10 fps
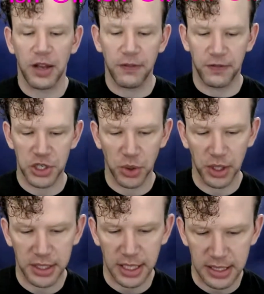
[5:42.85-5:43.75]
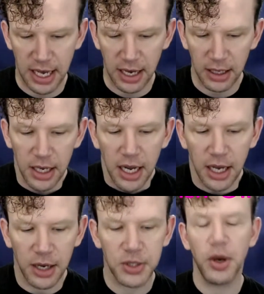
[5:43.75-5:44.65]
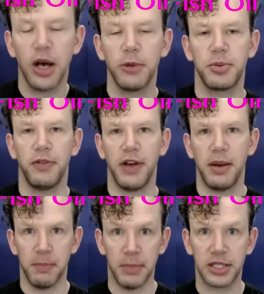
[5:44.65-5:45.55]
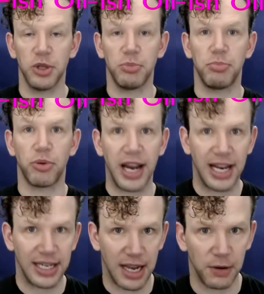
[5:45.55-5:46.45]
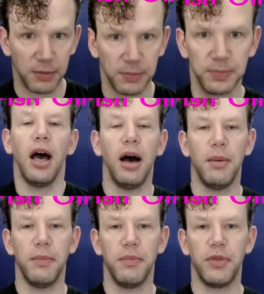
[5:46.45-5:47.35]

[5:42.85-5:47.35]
Fish oil does that. It also helps prevent muscle breakdown.